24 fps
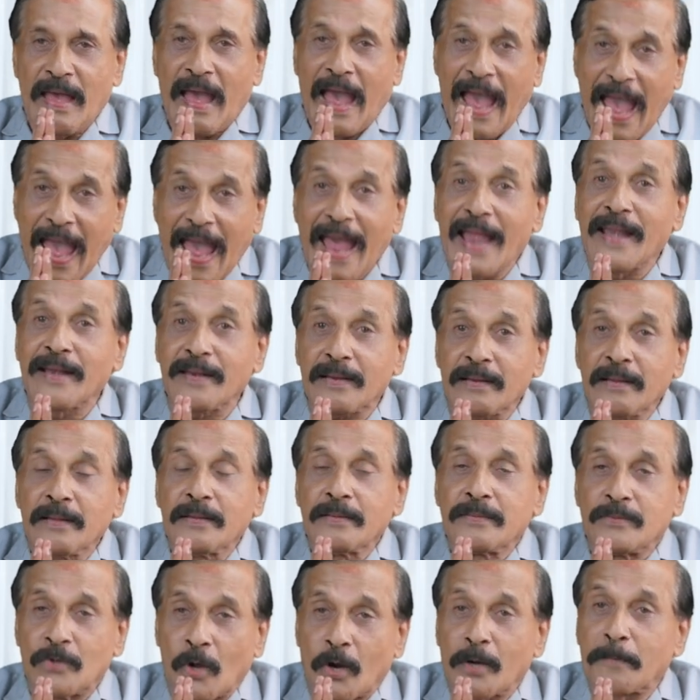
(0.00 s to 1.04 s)
And
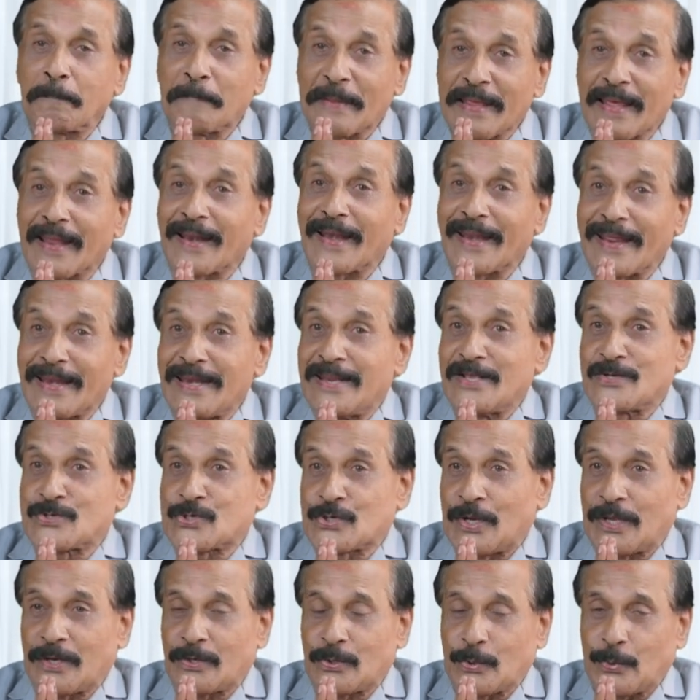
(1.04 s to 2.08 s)
not merely
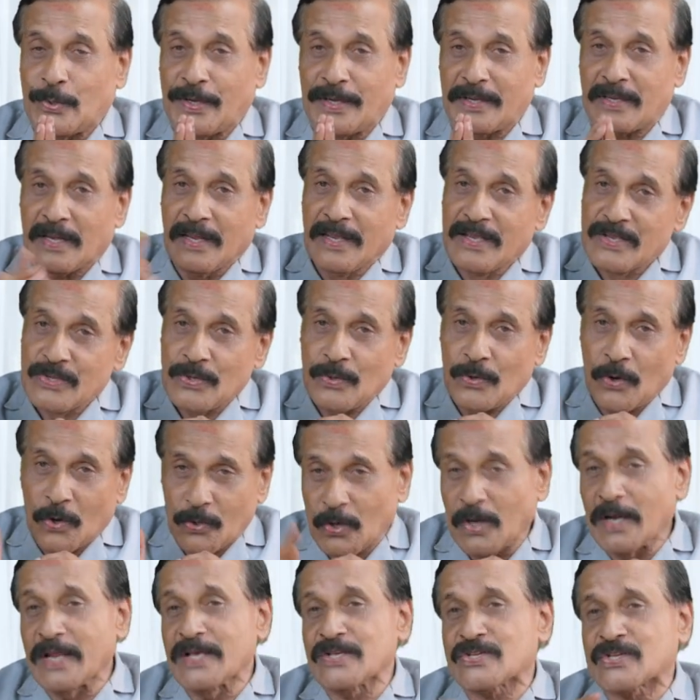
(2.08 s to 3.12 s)
listening to it, not
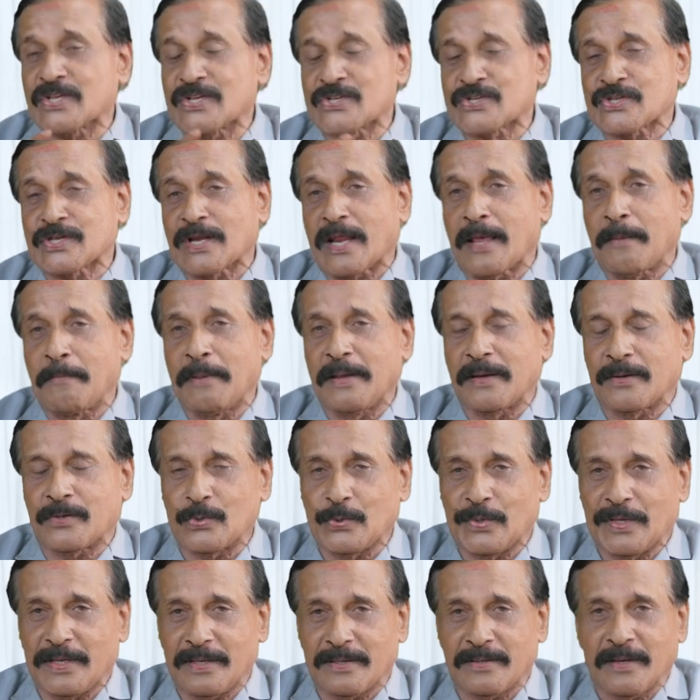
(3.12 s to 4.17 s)
only subscribing to
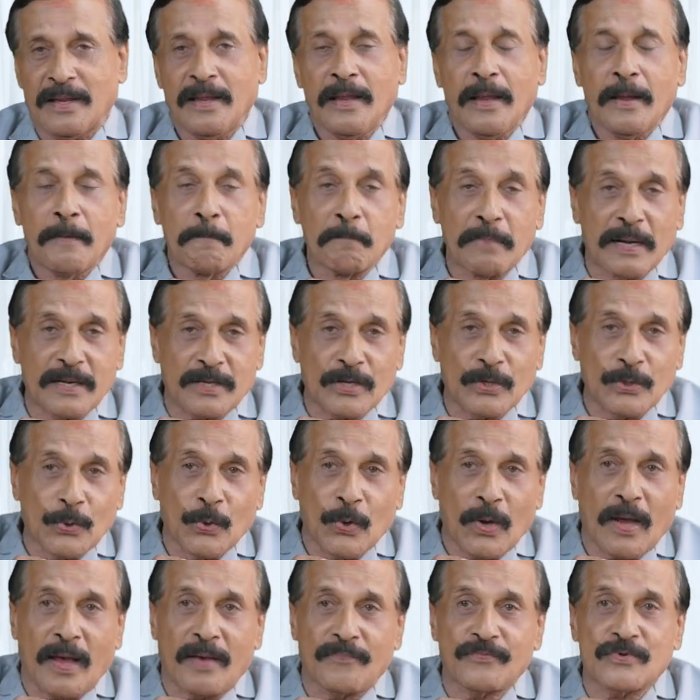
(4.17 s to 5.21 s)
it, but
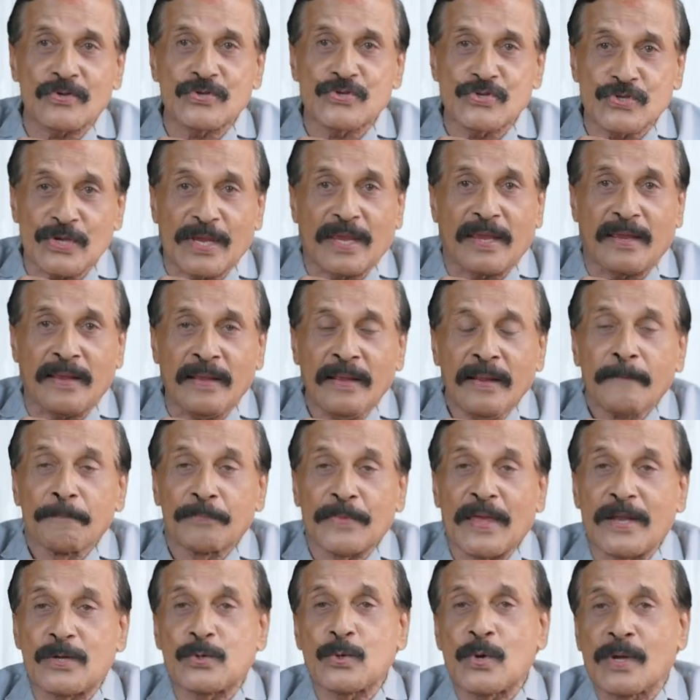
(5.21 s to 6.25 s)
you have to see
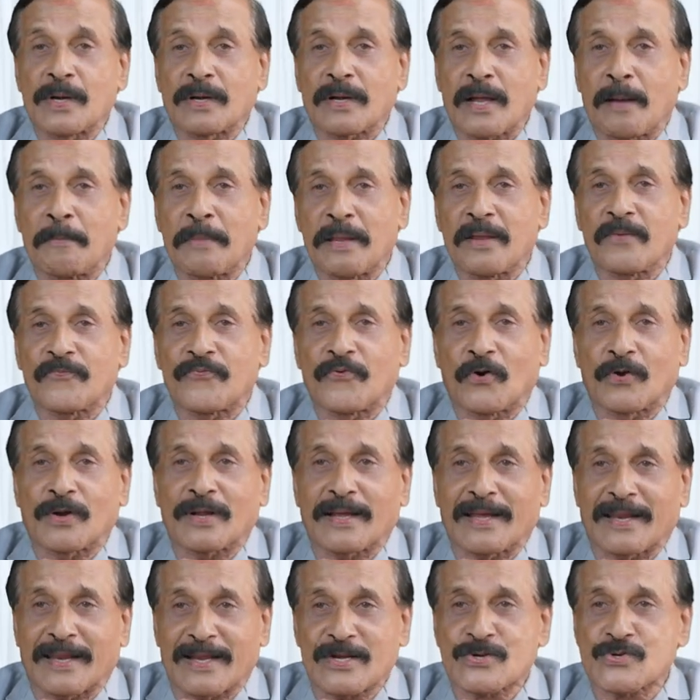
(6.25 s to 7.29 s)
that you are coming for
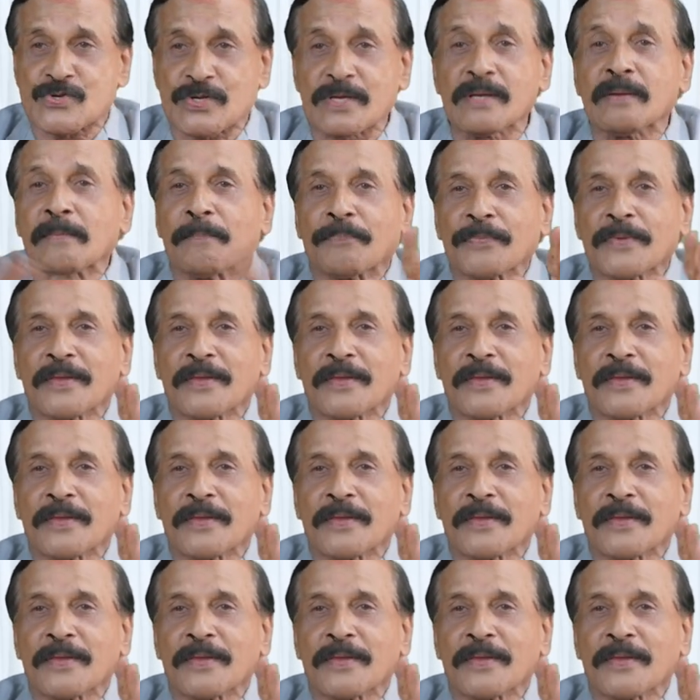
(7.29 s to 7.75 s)
correction,